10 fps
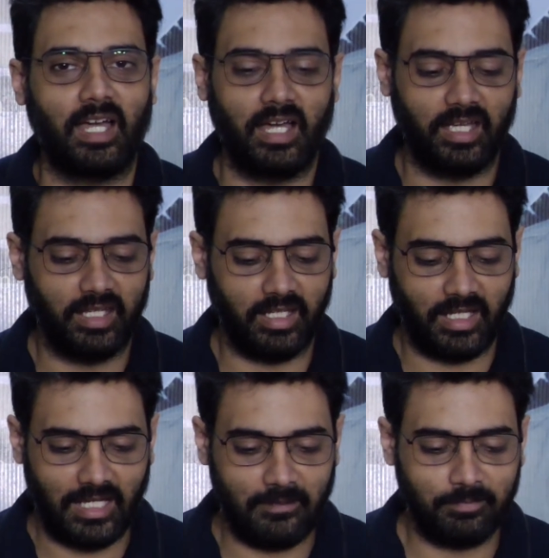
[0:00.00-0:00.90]
I
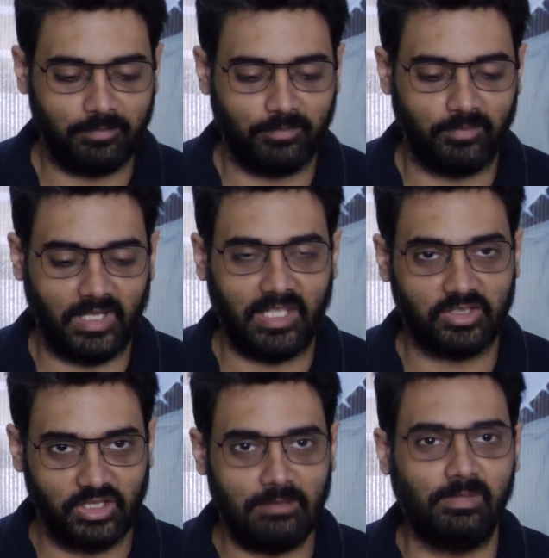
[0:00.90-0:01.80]
am
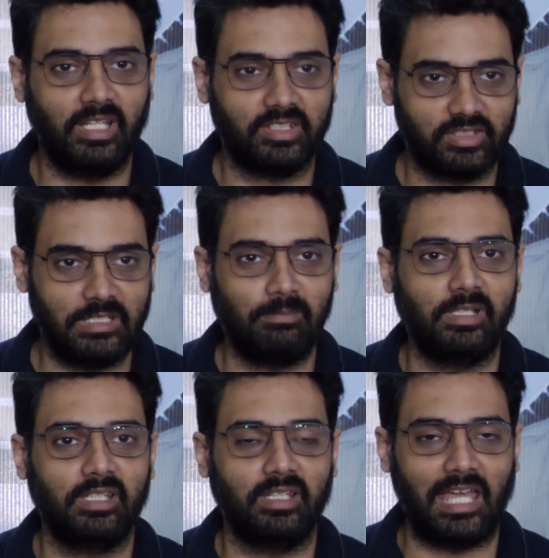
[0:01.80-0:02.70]
extremely,
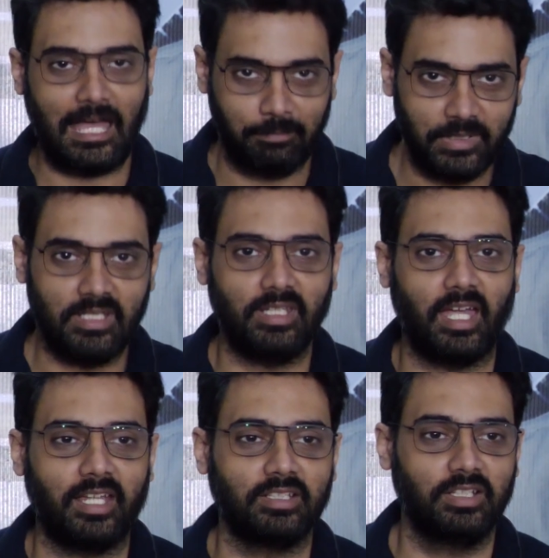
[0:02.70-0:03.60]
extremely happy
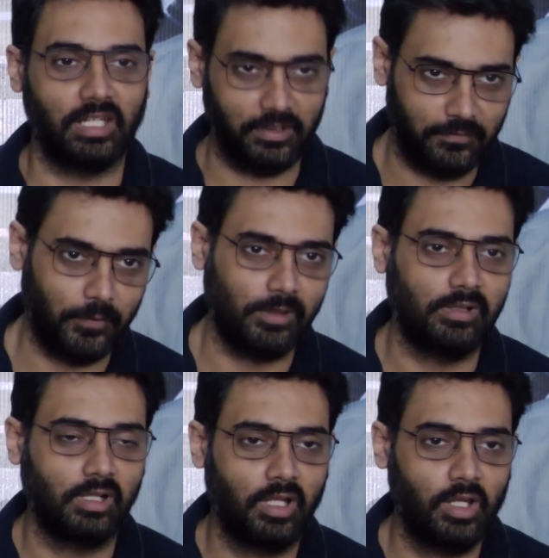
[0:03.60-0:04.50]
and grateful
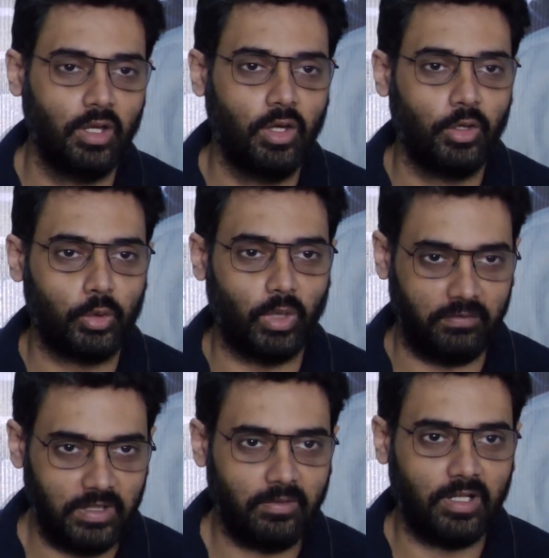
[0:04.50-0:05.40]
to
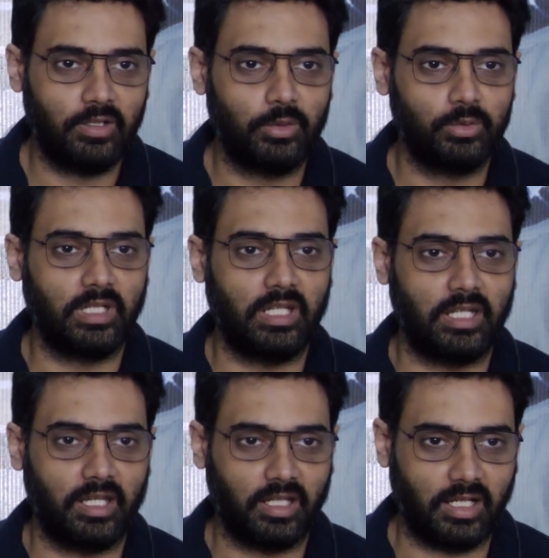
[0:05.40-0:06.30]
everyone, to the
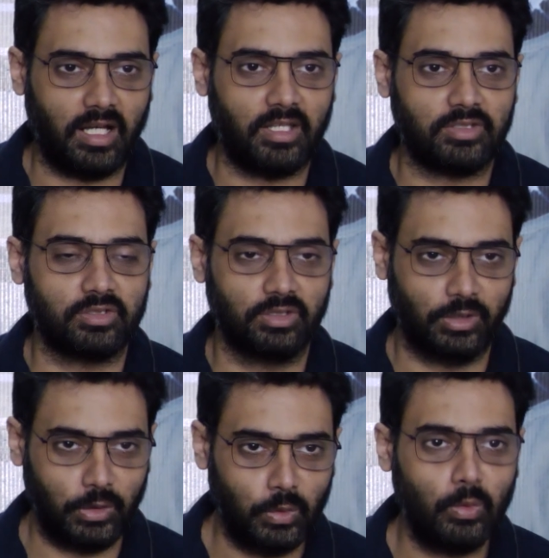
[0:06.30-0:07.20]
entire cast,
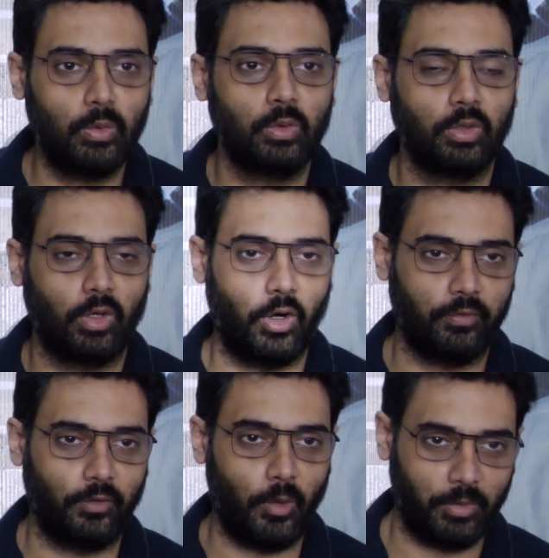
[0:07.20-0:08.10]
crew of
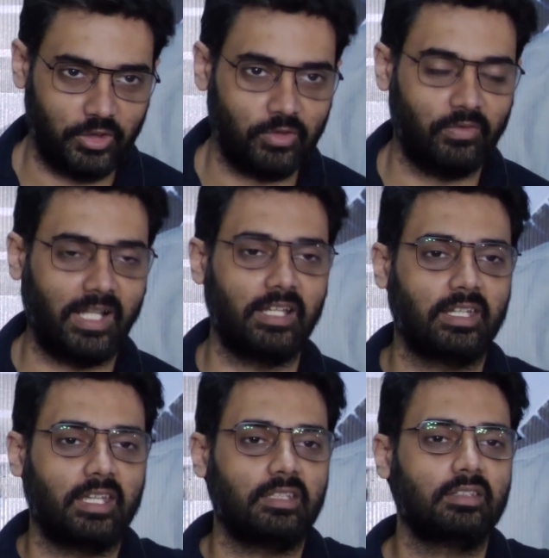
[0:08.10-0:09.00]
Operation
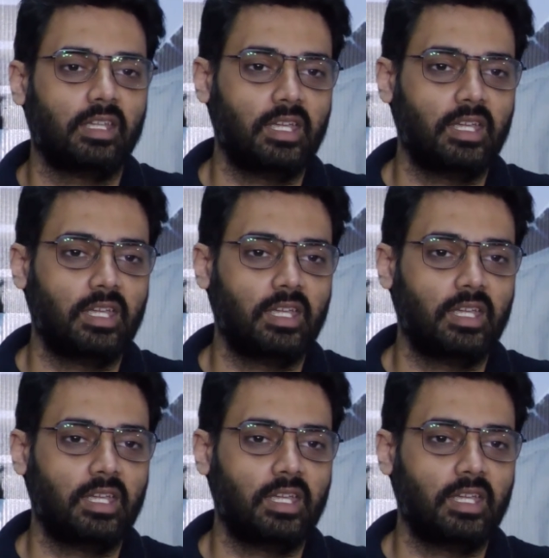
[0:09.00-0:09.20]
Valentine,